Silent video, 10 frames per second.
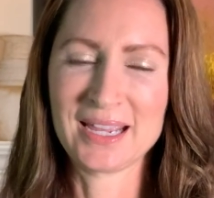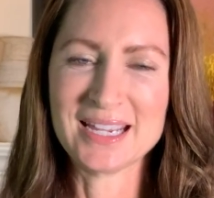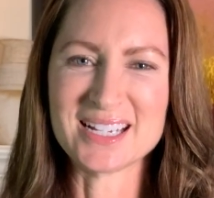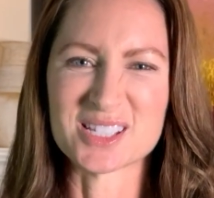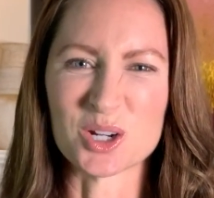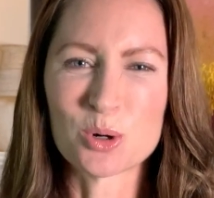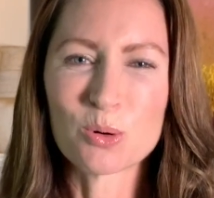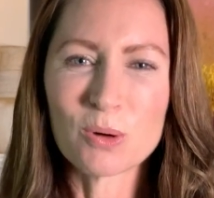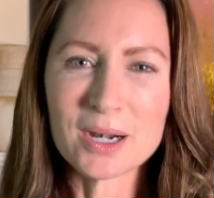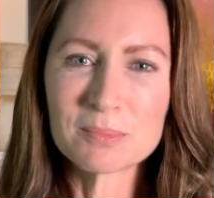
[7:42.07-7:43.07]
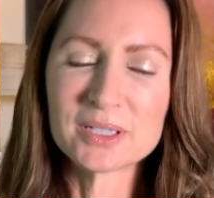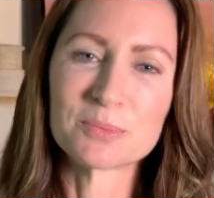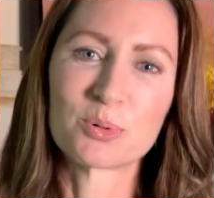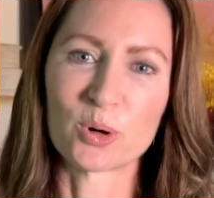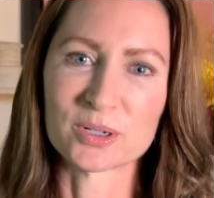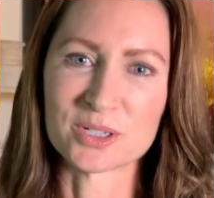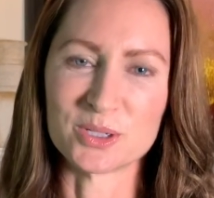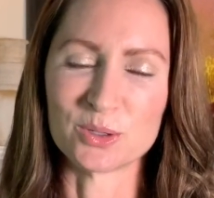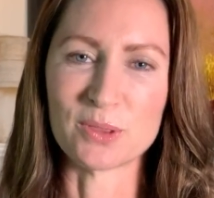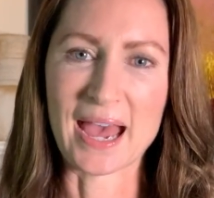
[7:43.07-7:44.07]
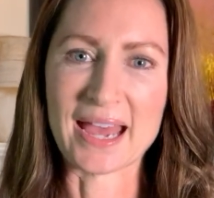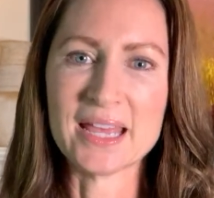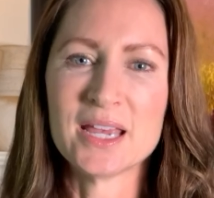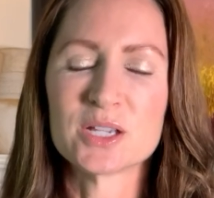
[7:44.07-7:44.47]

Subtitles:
It's incredibly important to do that